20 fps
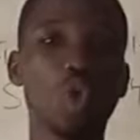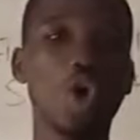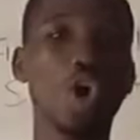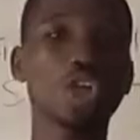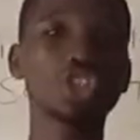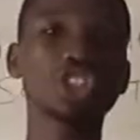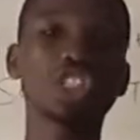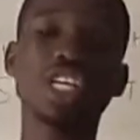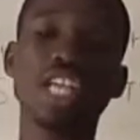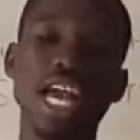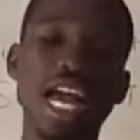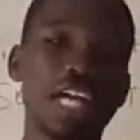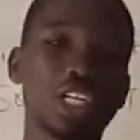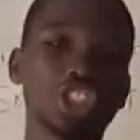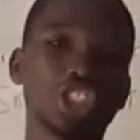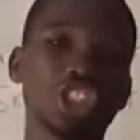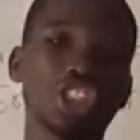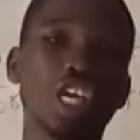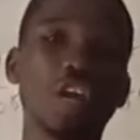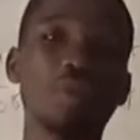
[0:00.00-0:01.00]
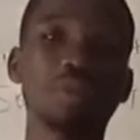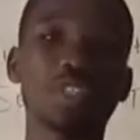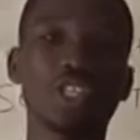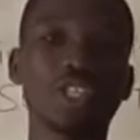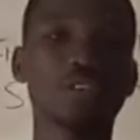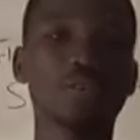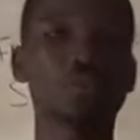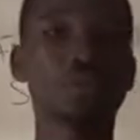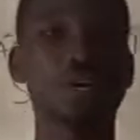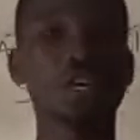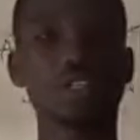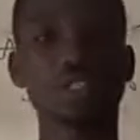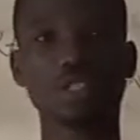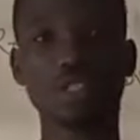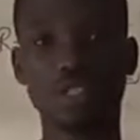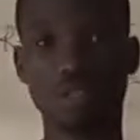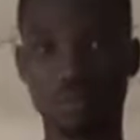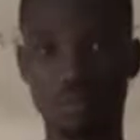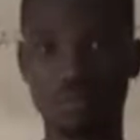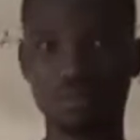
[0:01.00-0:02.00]
watch, and share with your
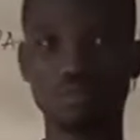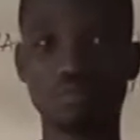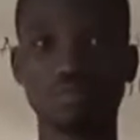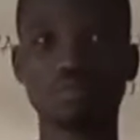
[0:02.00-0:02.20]
friends.